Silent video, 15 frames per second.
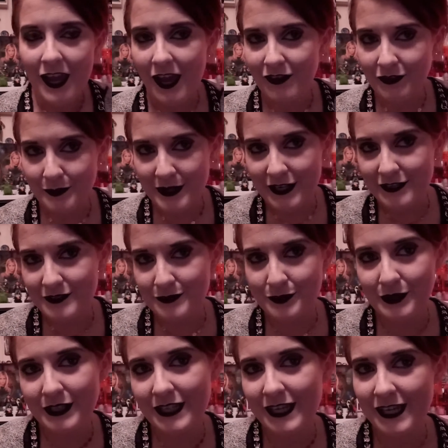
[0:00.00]
Everybody's
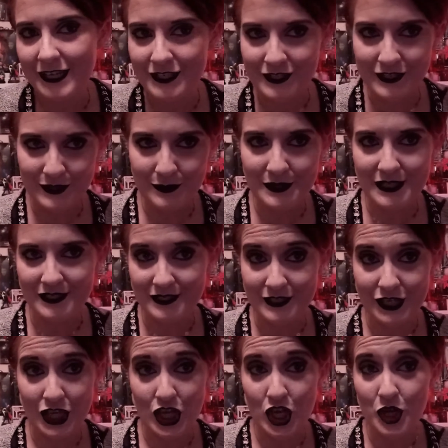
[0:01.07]
really into
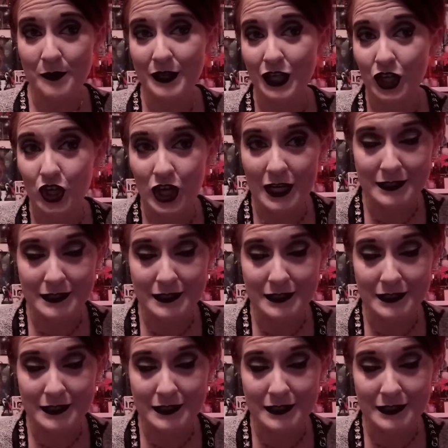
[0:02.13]
this Cuban